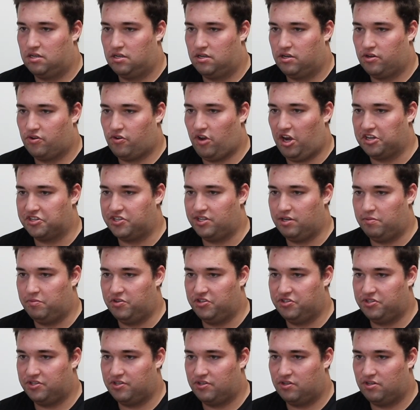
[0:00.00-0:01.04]
Craig
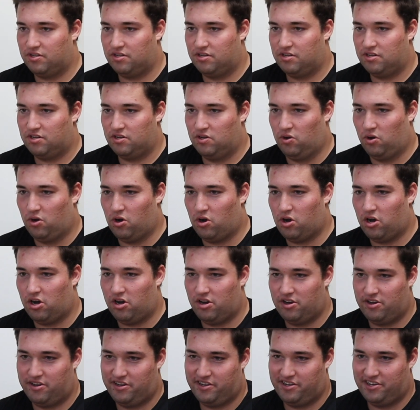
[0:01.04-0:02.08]
Simmons. Oh,
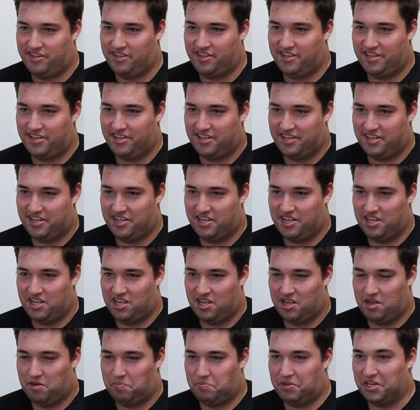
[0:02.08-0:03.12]

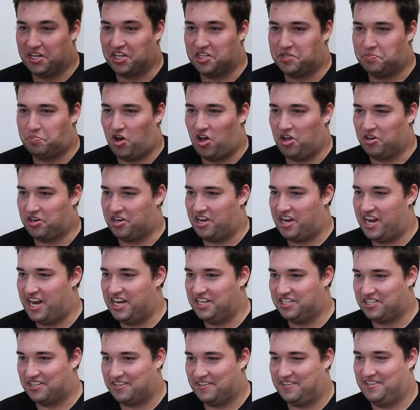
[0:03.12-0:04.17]
Binger's bomb,
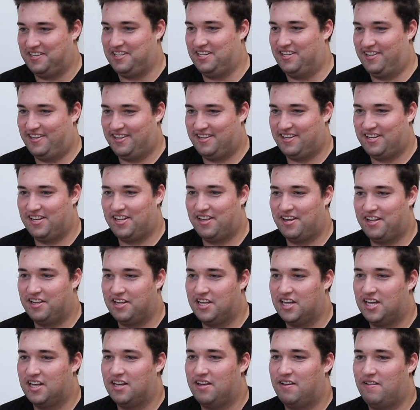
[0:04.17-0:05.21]
heat.
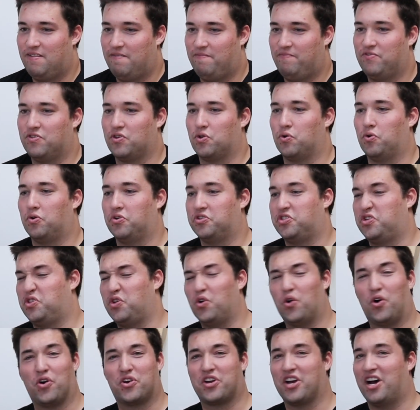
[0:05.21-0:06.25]
Of course,
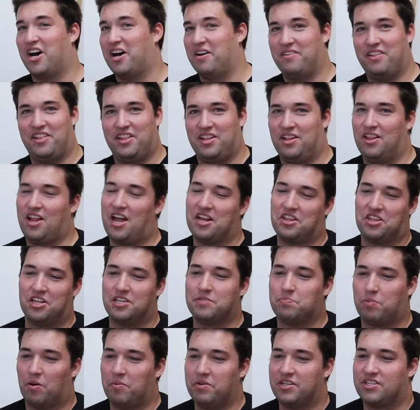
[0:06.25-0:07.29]
Yorker, like, there's
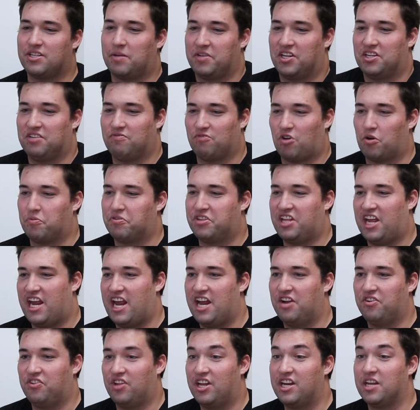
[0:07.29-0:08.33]
probably something wrong with the
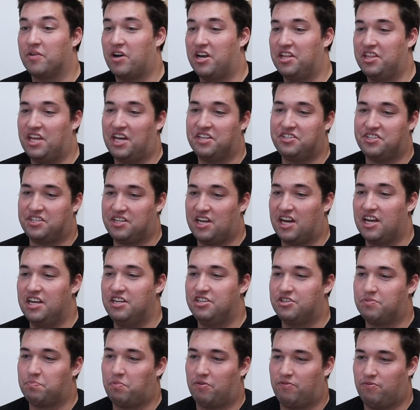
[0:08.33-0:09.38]
handle anyway at that
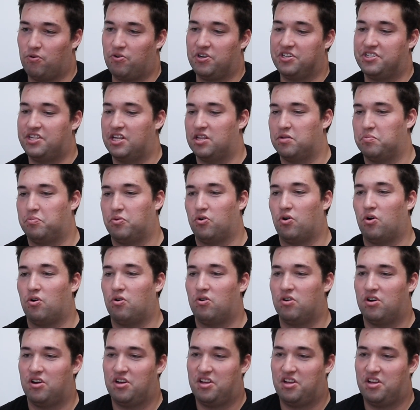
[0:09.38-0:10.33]
stage before he's hit the ball.